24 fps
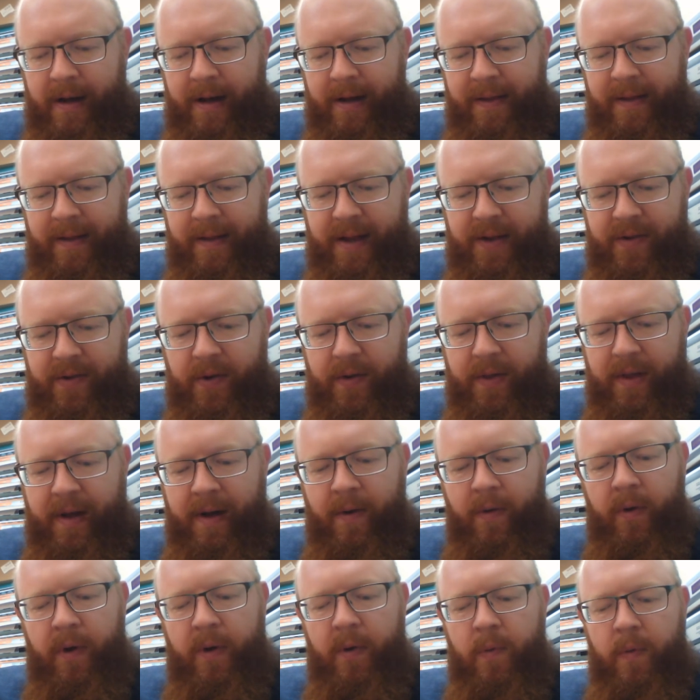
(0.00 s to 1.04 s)
These are the
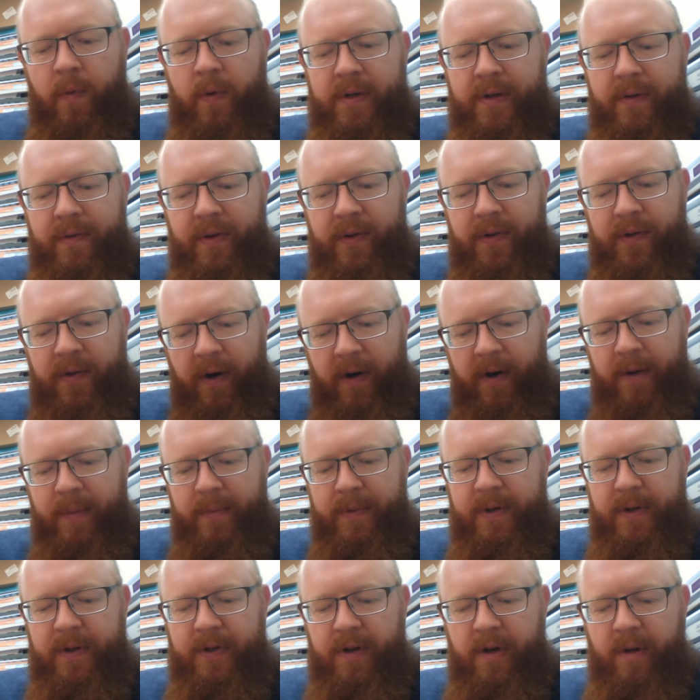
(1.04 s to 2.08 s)
only ones of the
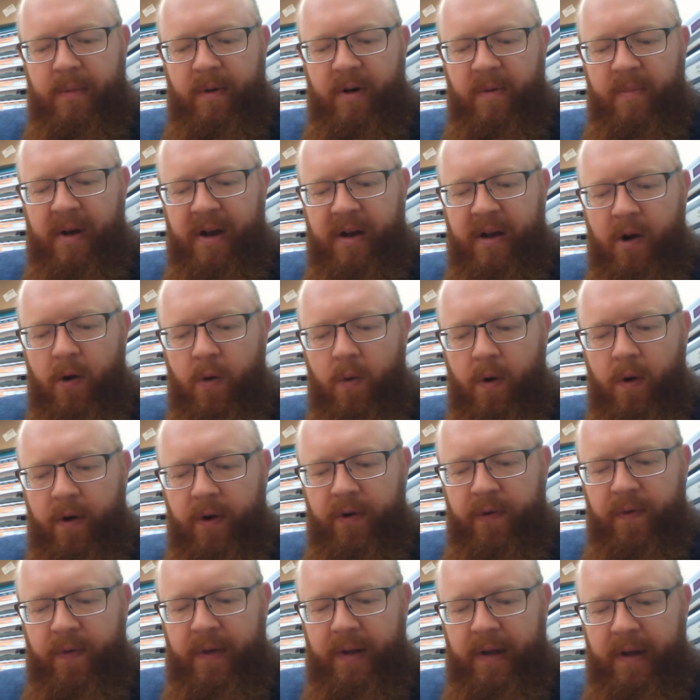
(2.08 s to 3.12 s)
circumcision among my
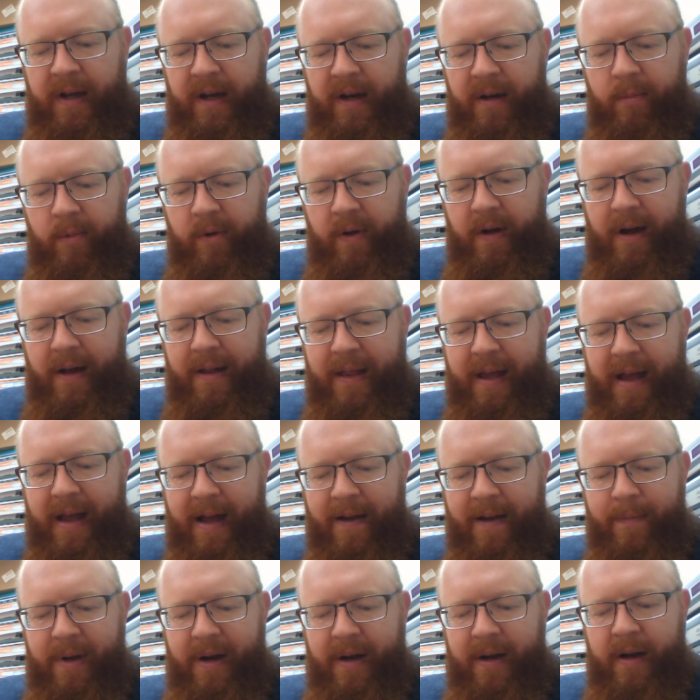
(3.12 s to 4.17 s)
co-workers for the kingdom of God. They
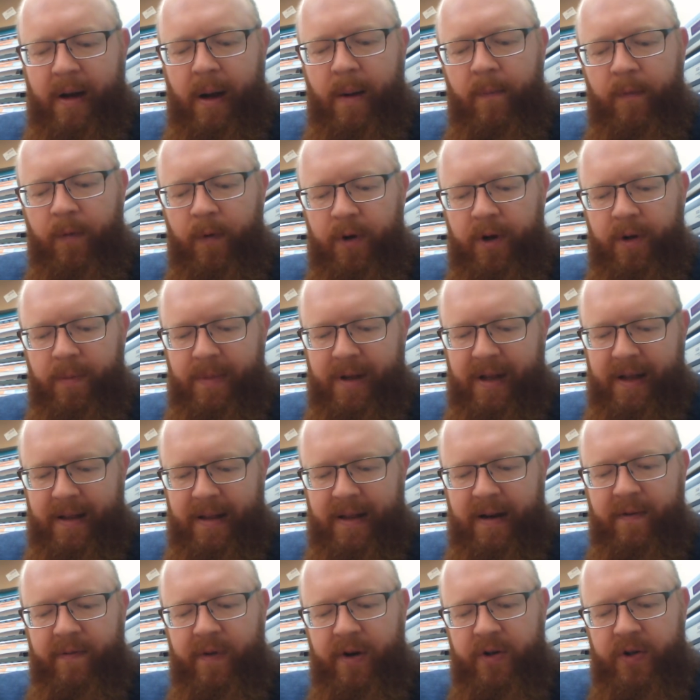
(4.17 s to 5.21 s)
have been a comfort to me. And
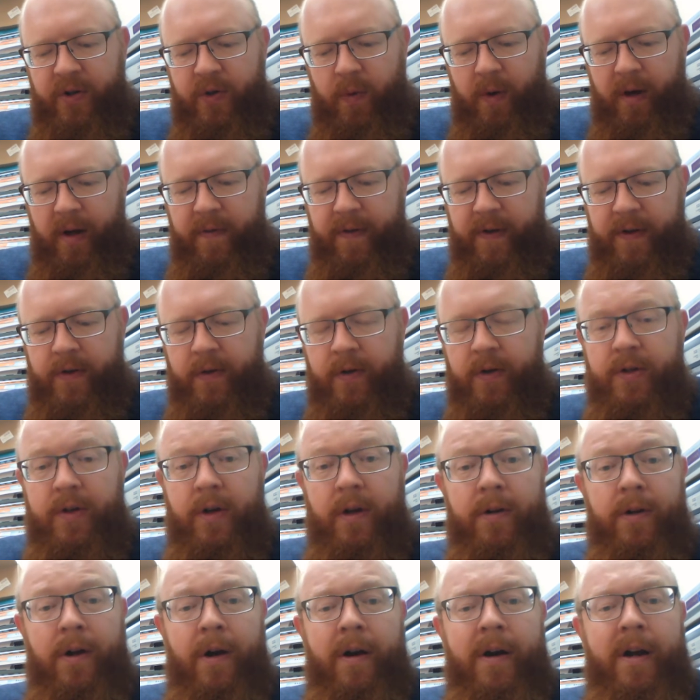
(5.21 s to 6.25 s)
then in verse 12, he's going to
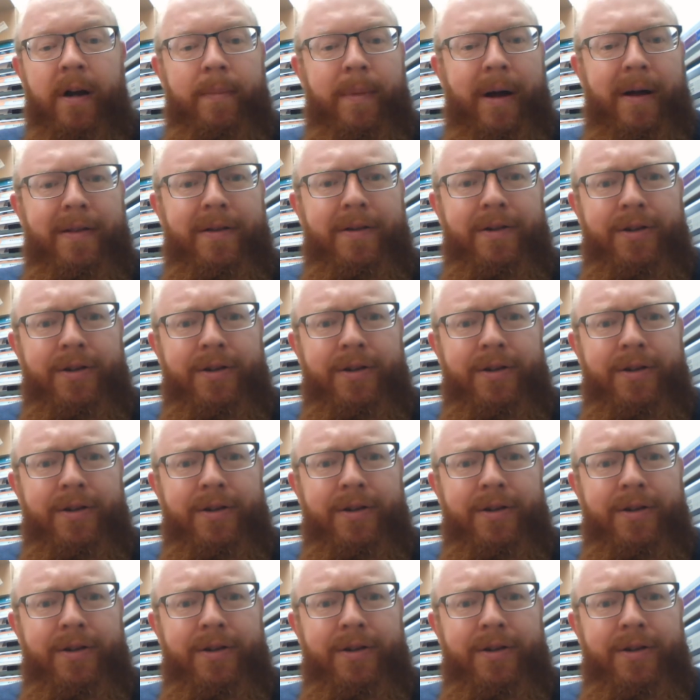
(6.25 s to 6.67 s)
start talking about the